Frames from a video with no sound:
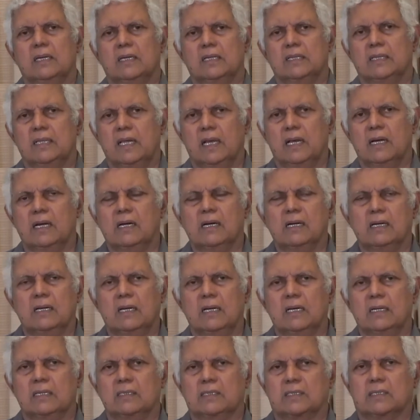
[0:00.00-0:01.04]
they
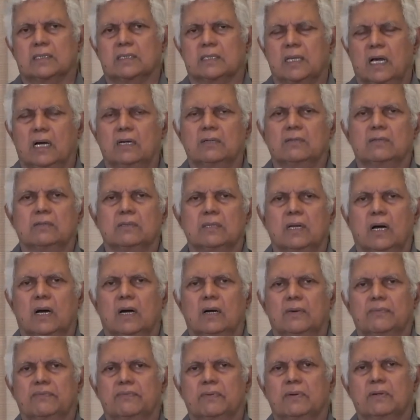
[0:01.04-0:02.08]
heard a sound
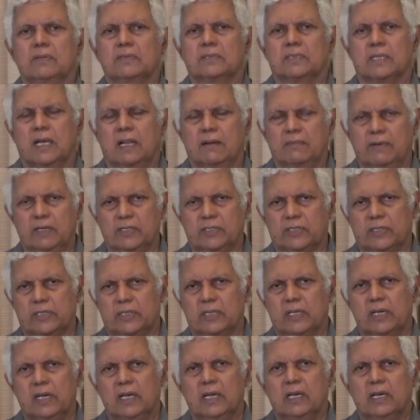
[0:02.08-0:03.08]
of salvation.